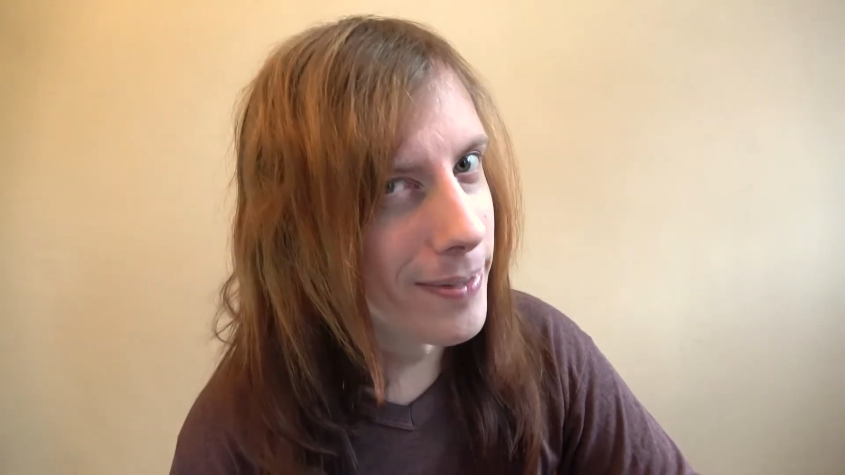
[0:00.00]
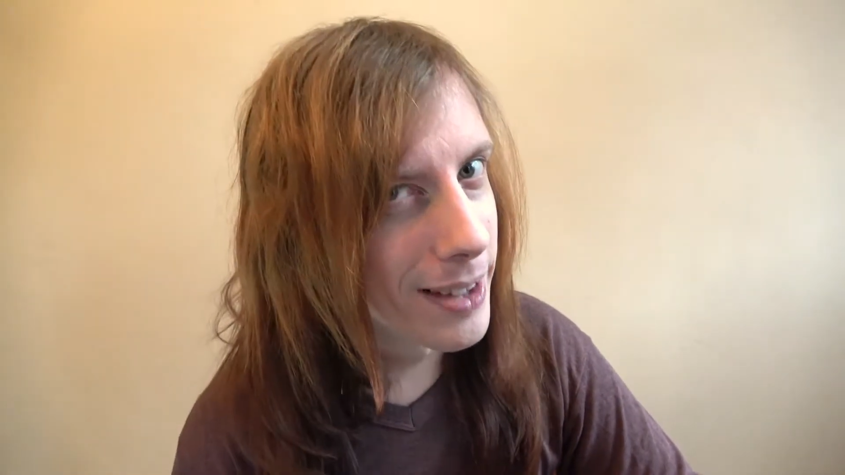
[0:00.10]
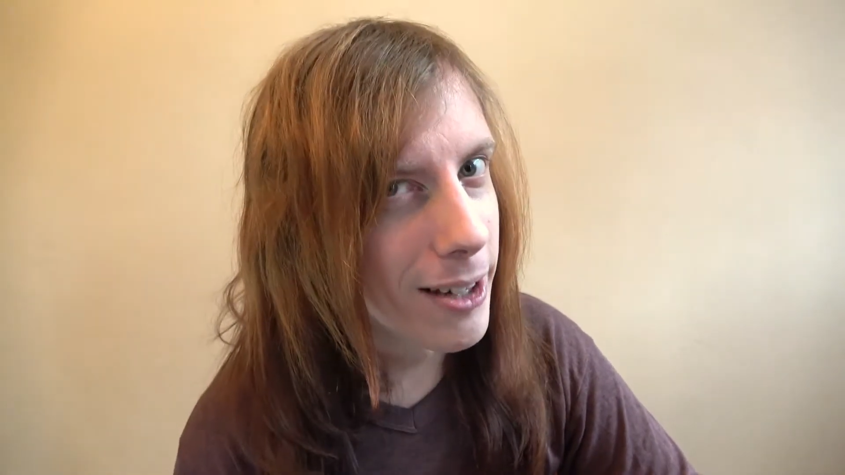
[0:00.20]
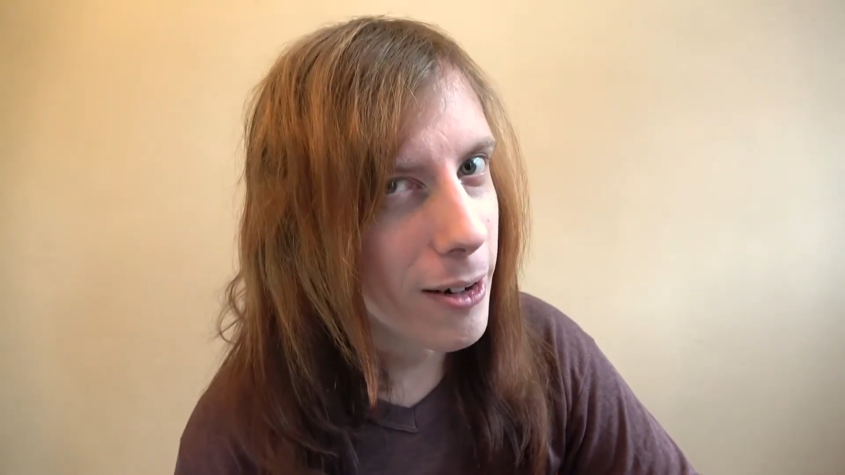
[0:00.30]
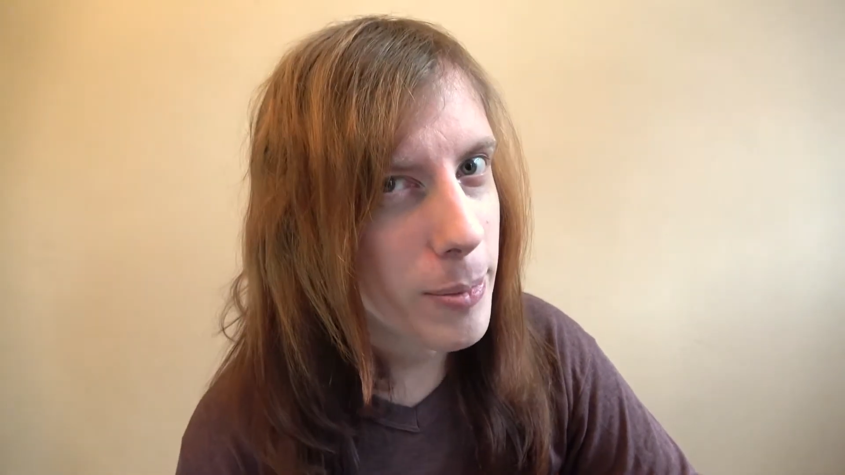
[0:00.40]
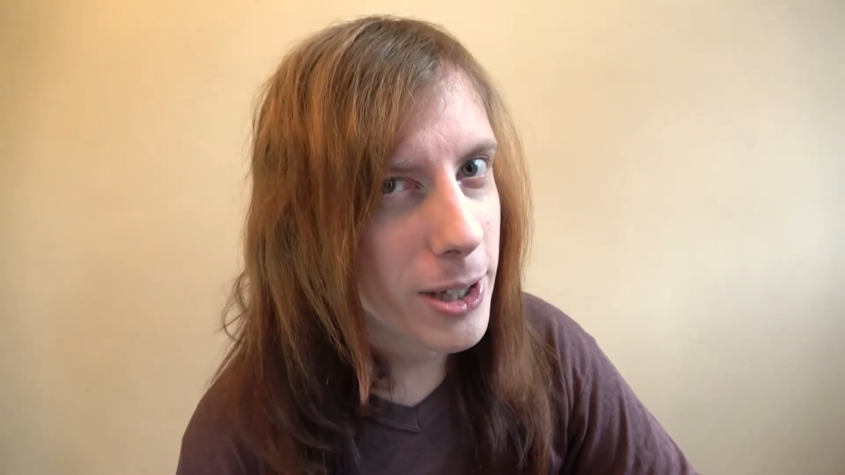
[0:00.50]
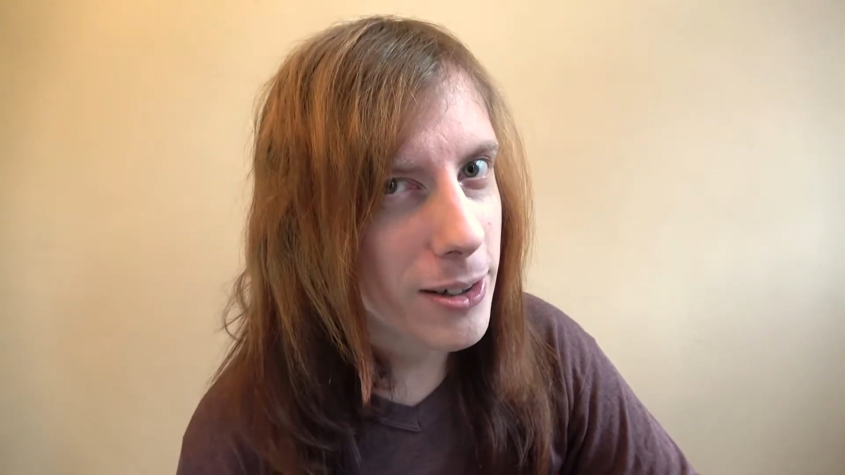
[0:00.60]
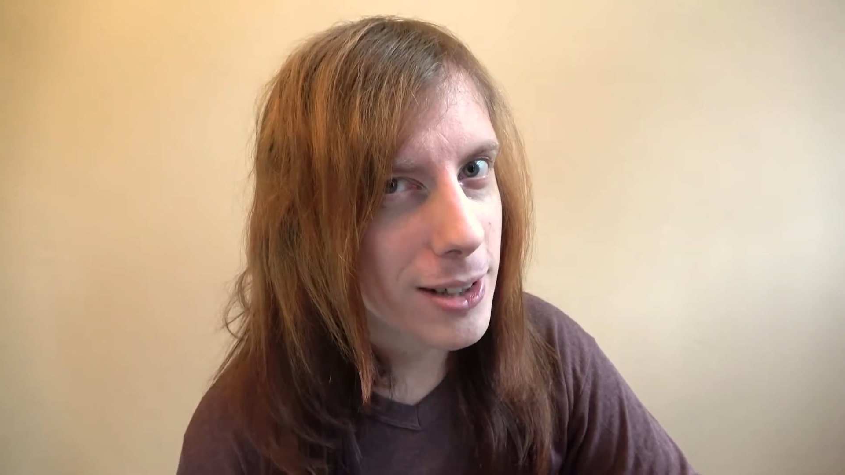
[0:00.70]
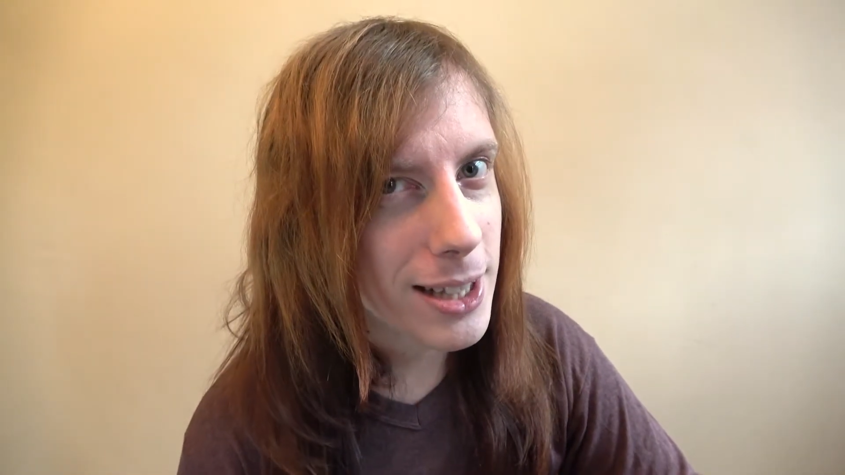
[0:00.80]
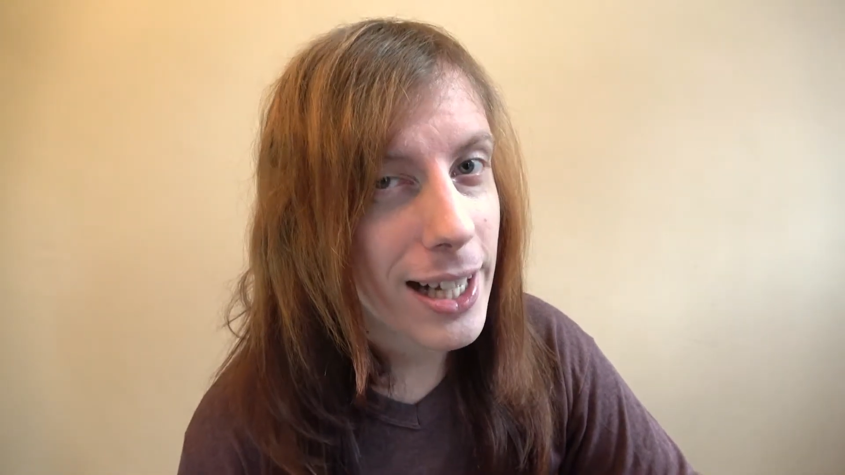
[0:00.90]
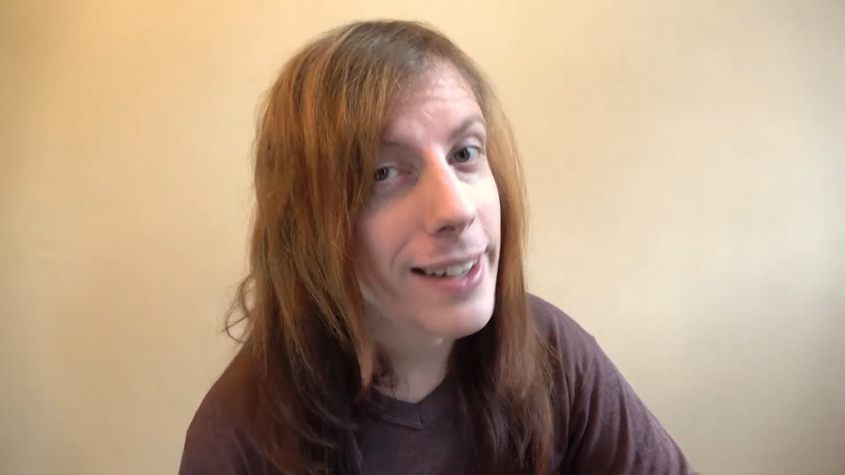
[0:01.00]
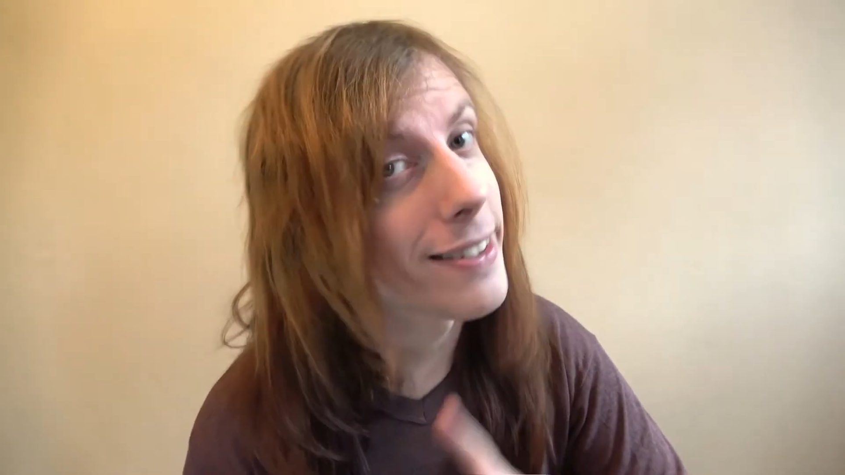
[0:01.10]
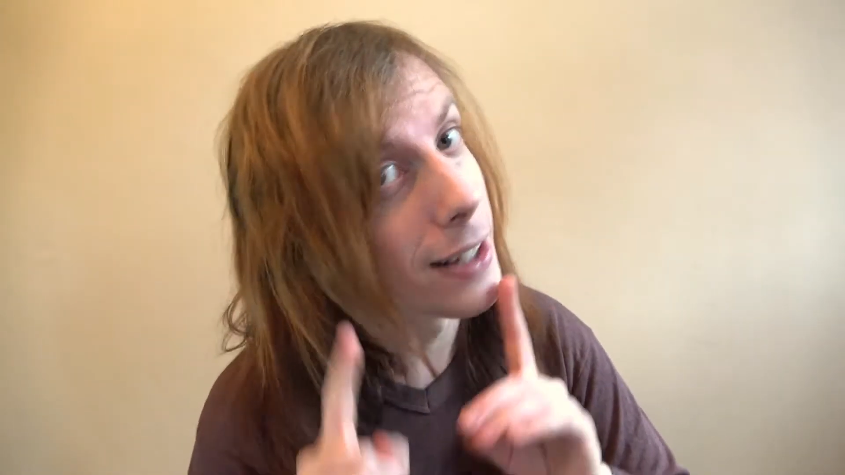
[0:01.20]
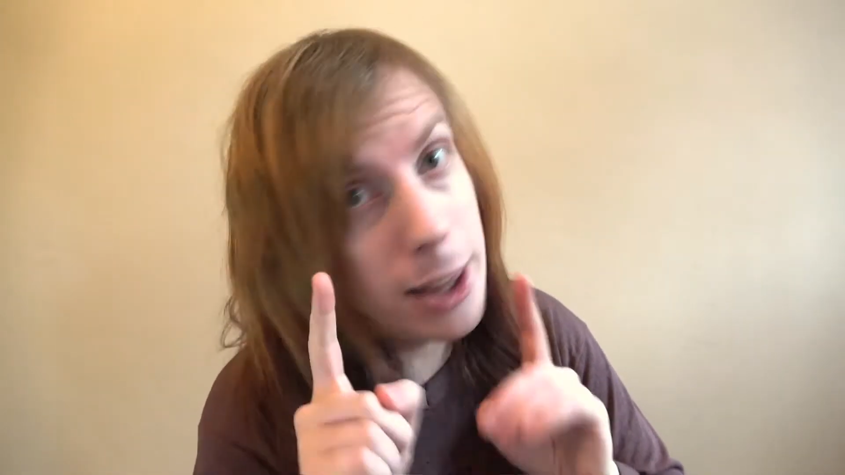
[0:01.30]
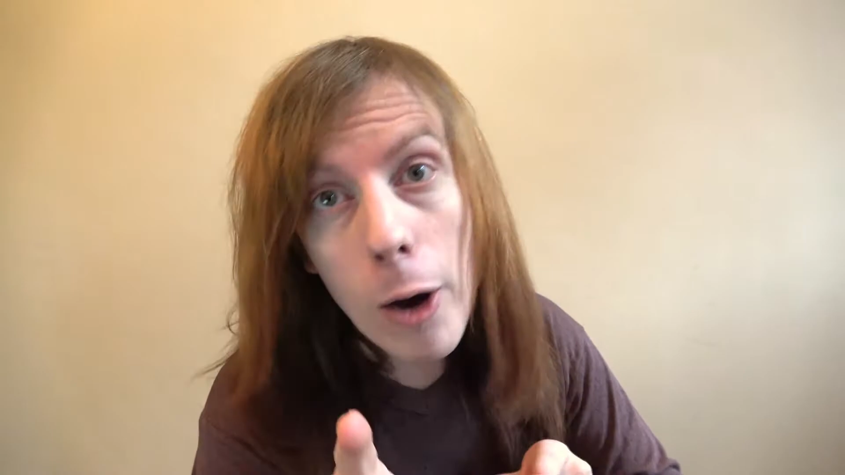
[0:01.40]
lower middle
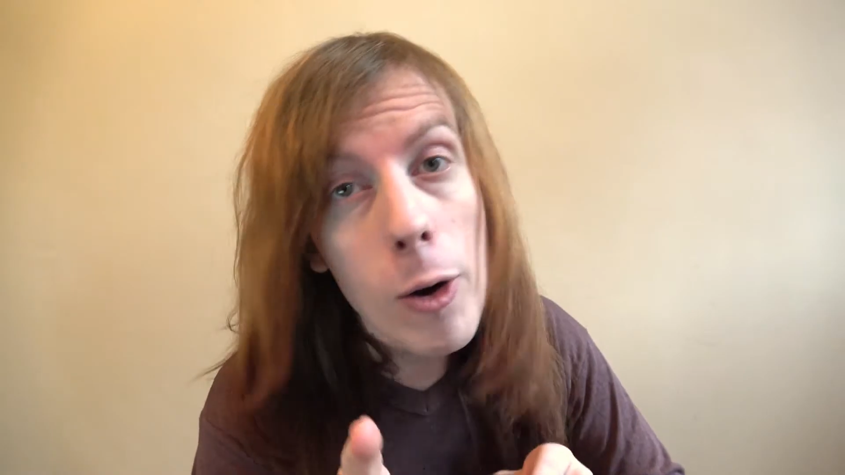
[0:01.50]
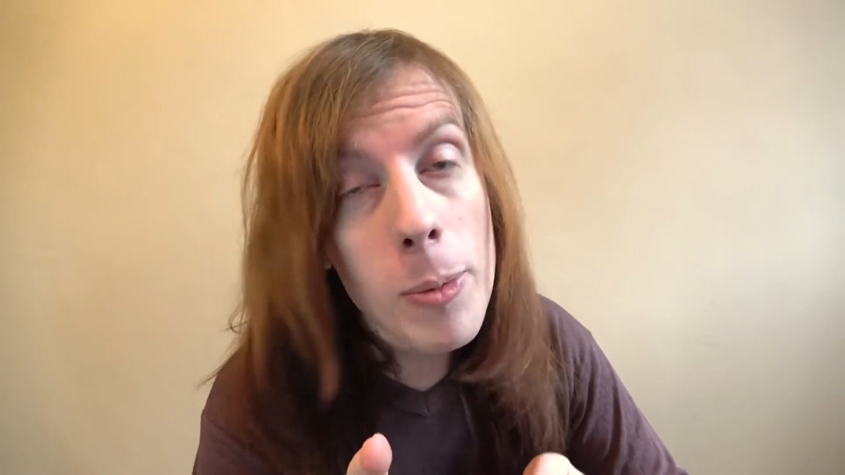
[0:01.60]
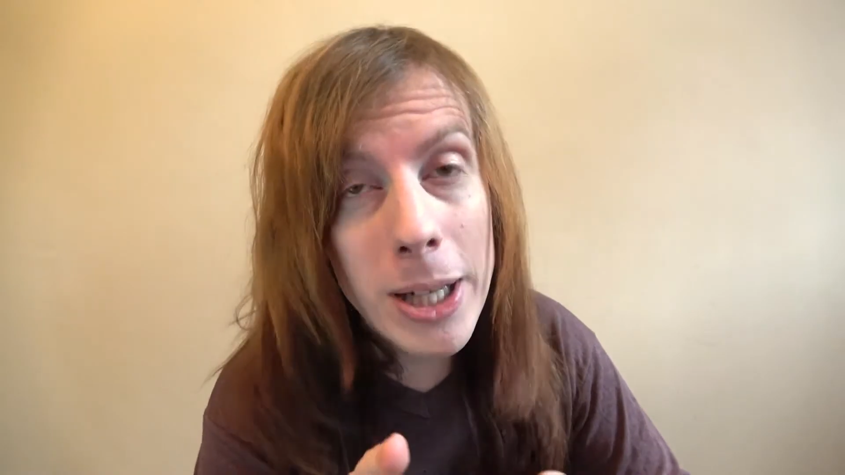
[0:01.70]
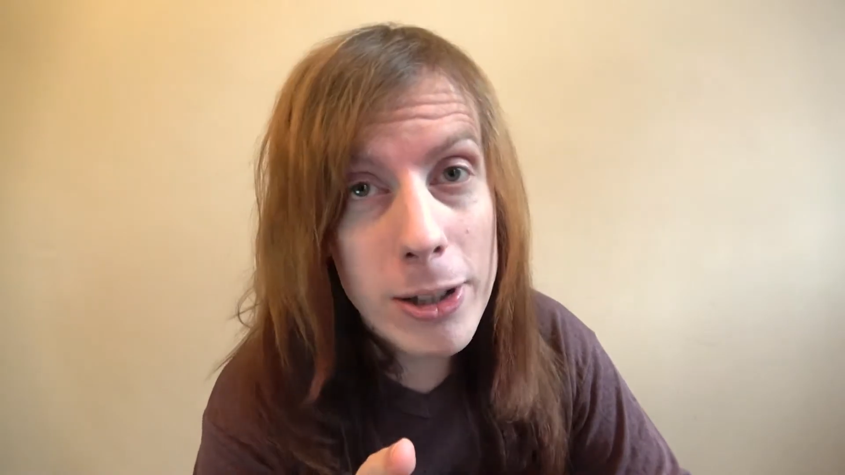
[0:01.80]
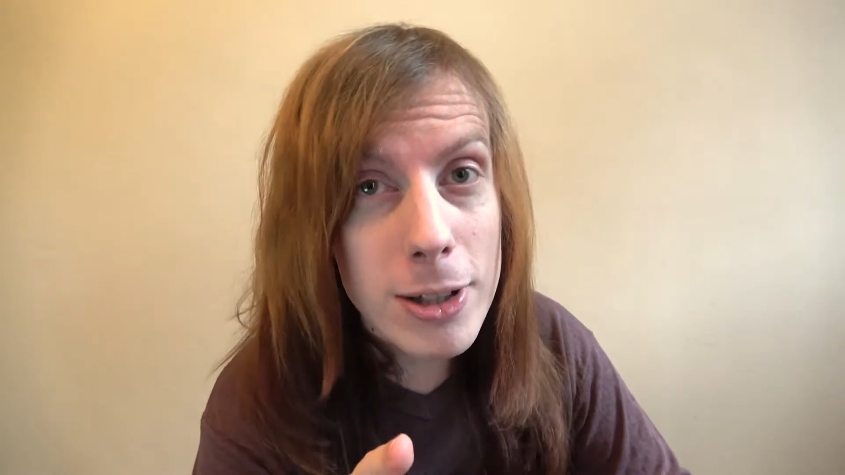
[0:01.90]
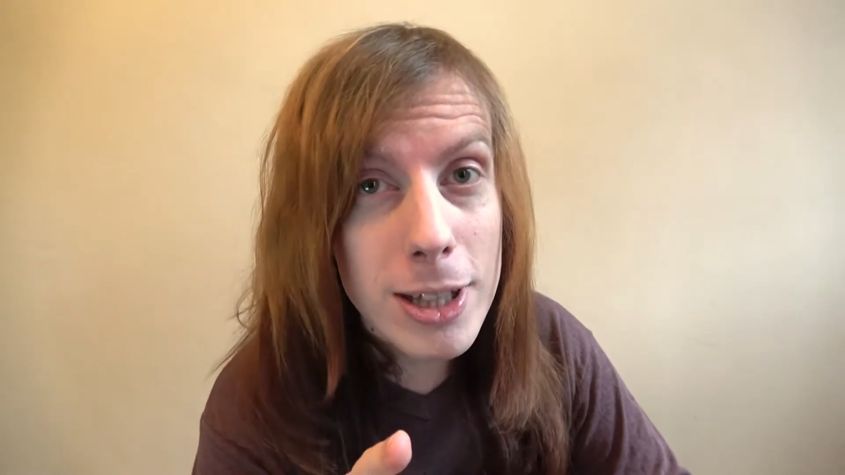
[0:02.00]
class. Lower middle